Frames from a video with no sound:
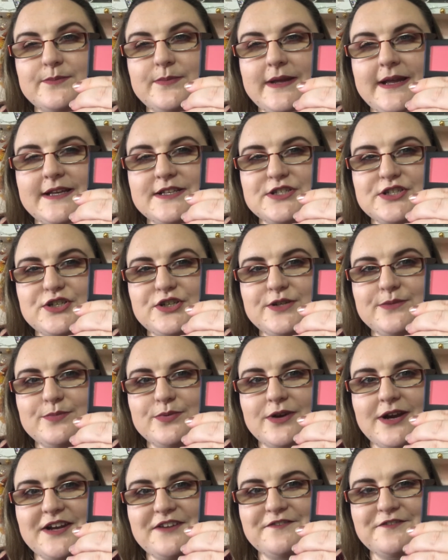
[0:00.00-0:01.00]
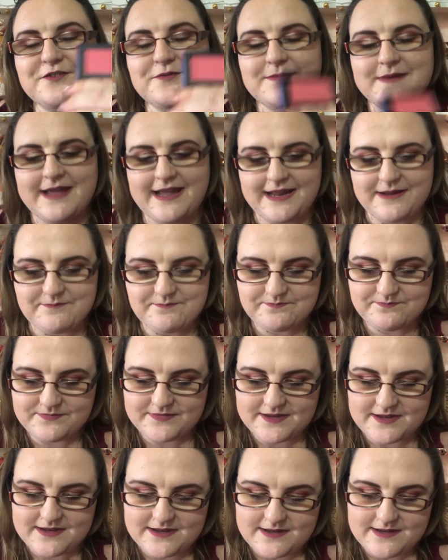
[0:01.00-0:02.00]
bit too bright for me.
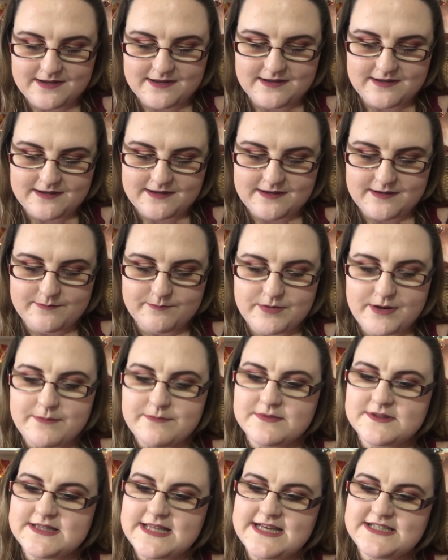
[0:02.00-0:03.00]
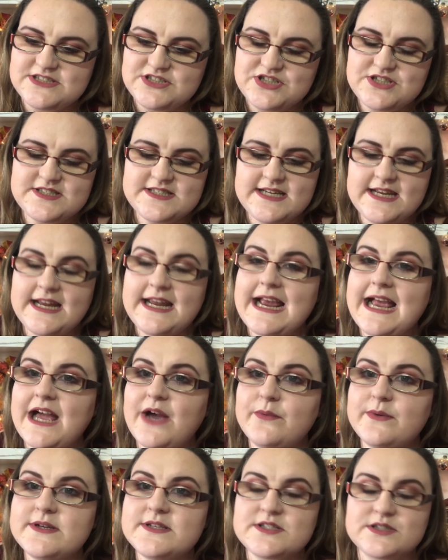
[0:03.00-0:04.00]
But let's just see
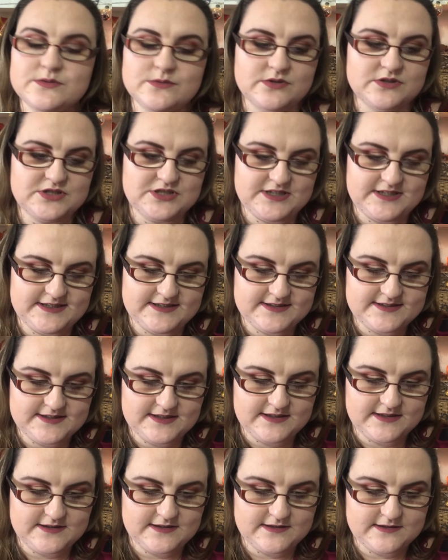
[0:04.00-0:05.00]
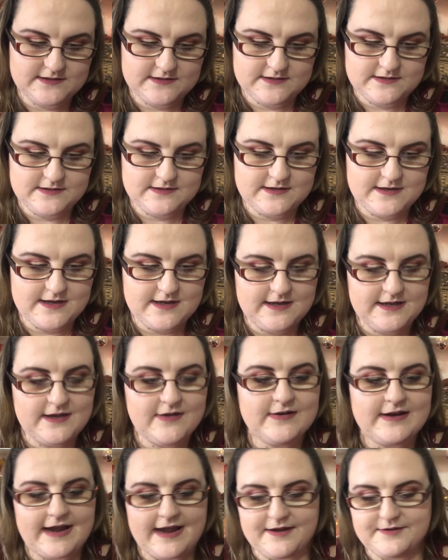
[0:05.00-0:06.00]
how it swatches.
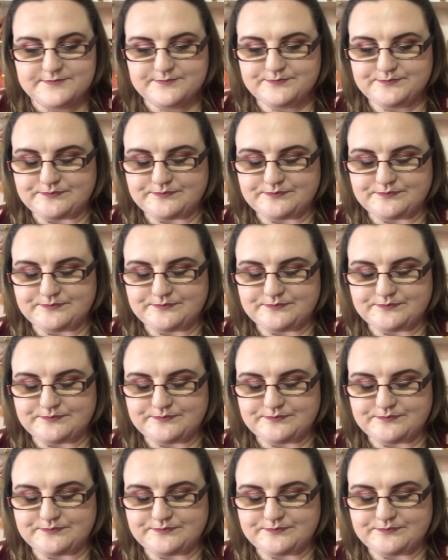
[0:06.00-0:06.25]
Okay,